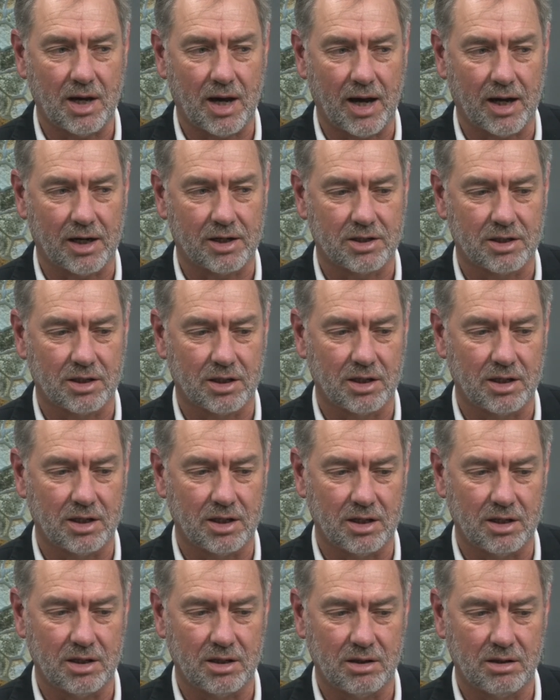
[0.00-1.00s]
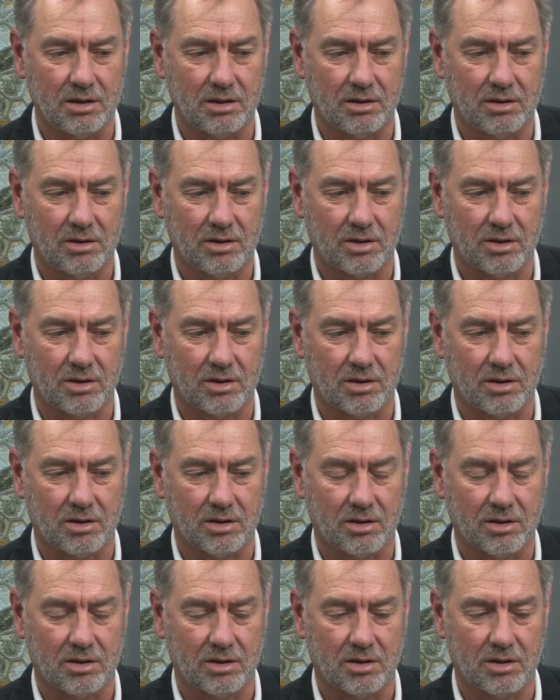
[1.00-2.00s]
actually
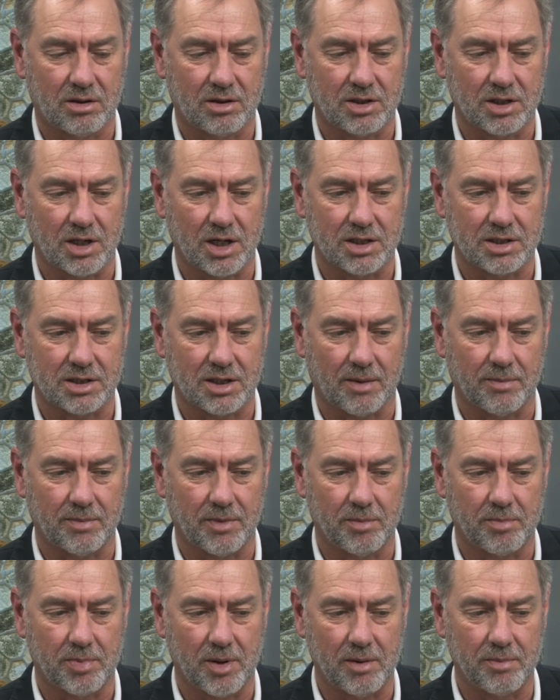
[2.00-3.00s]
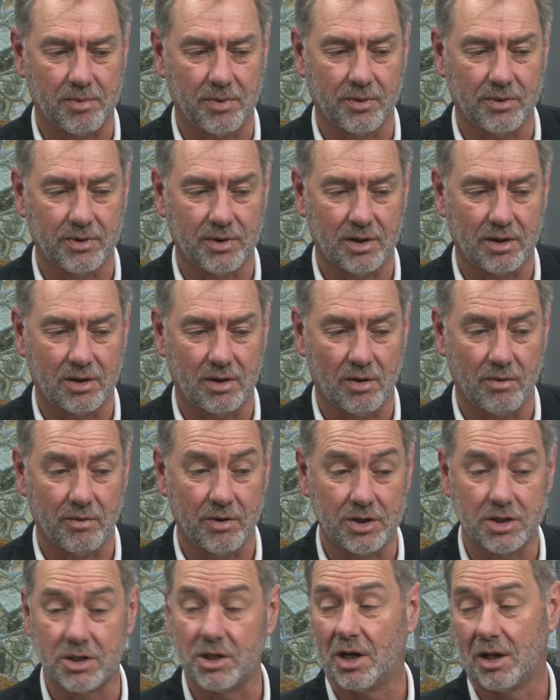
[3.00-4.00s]
chased up the people that
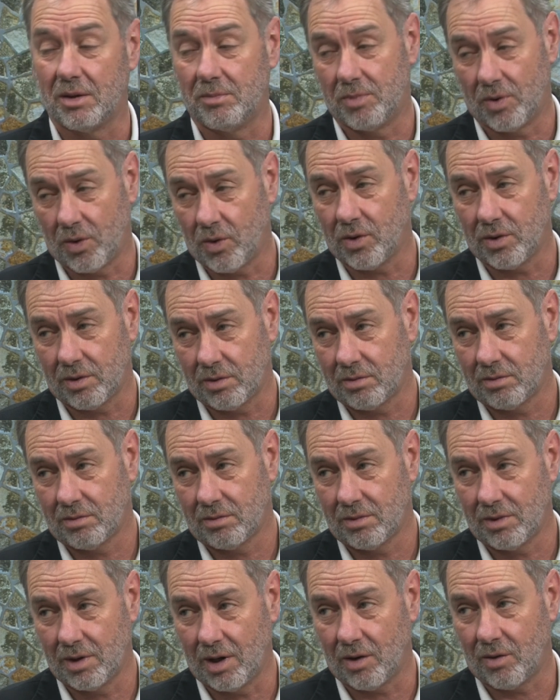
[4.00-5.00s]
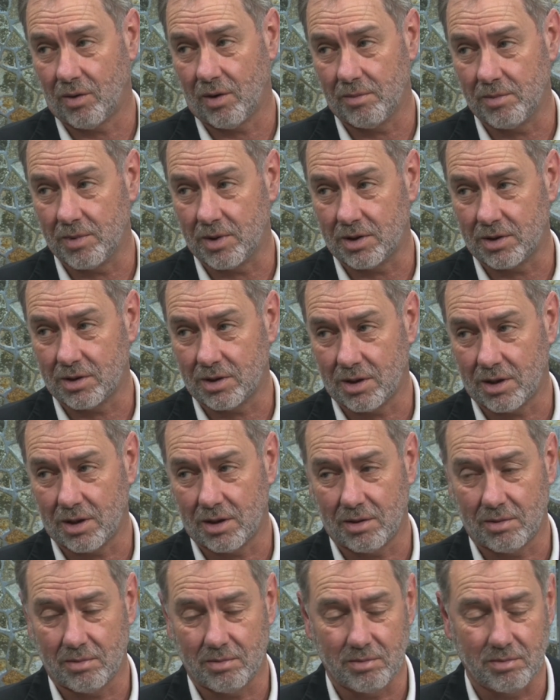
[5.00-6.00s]
originally bought the equipment.
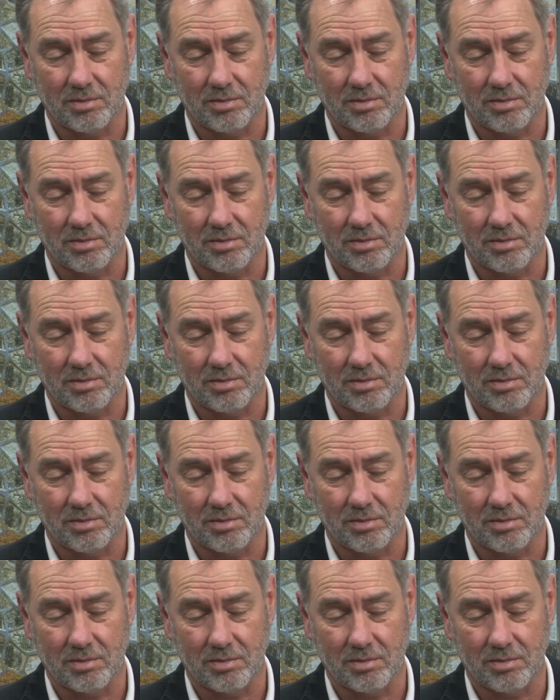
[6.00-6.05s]
Or,